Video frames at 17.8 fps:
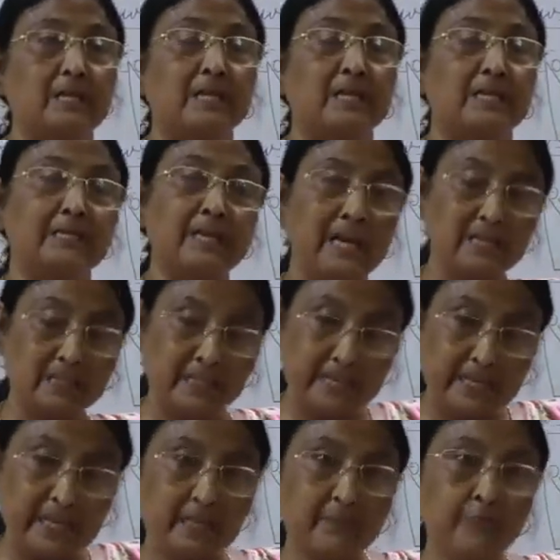
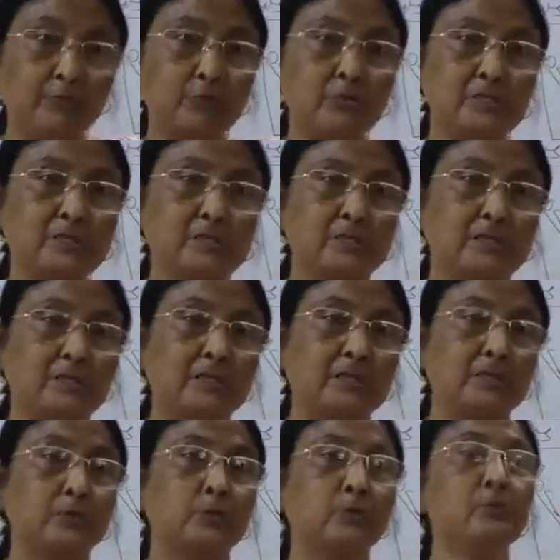their force.
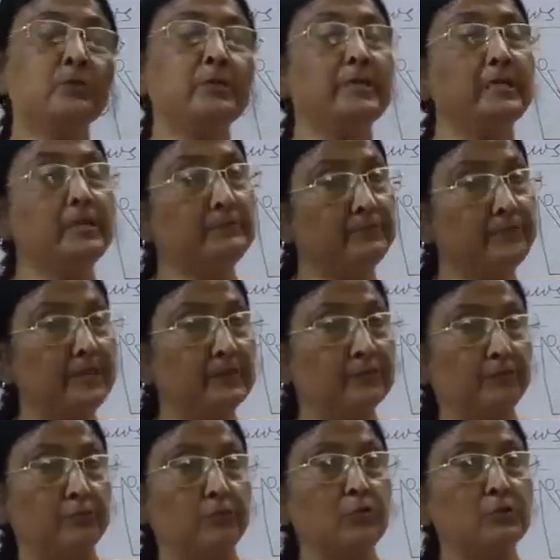So if
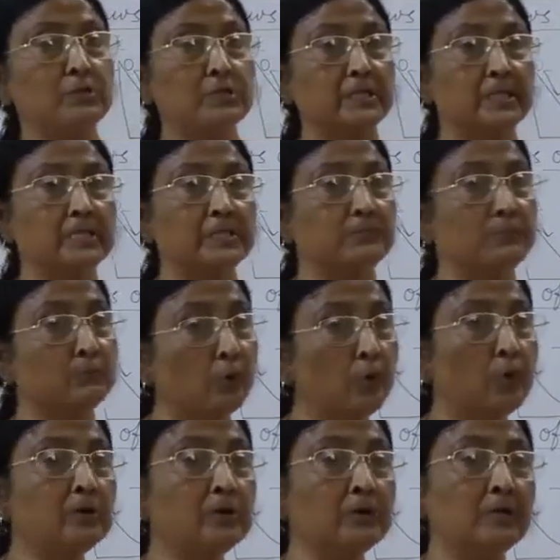their force is
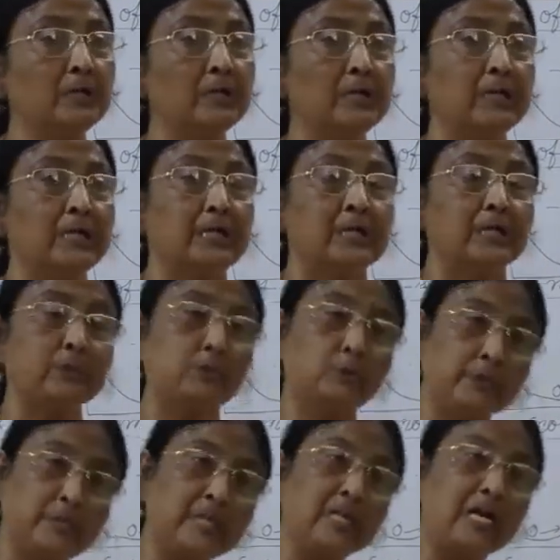more,
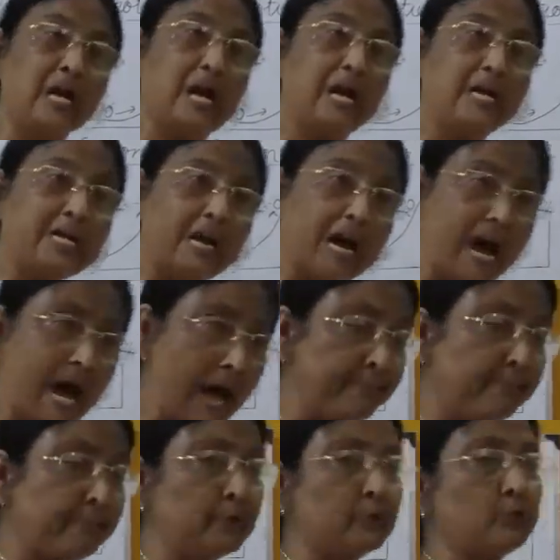then I
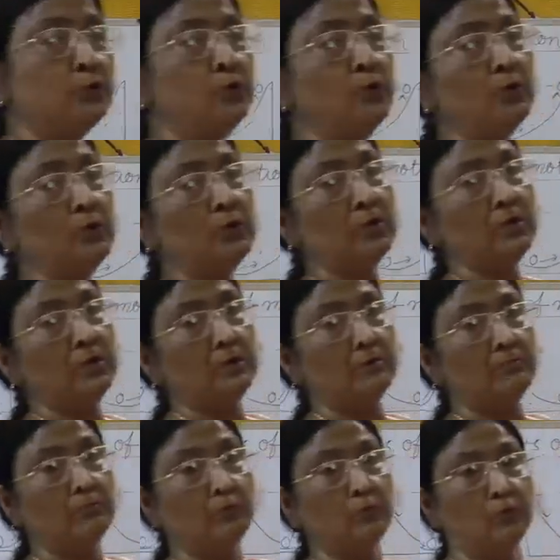have to
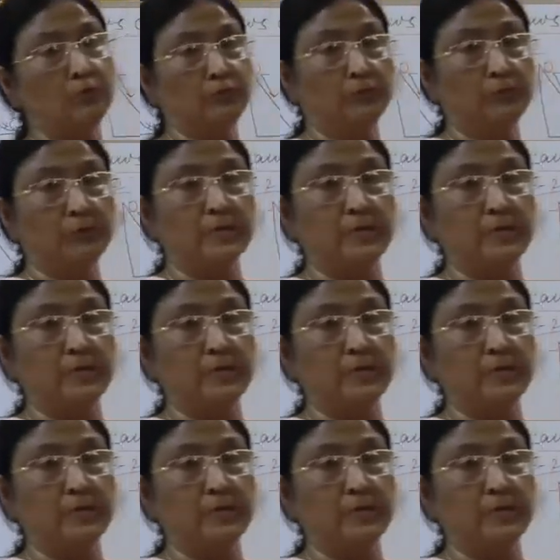move.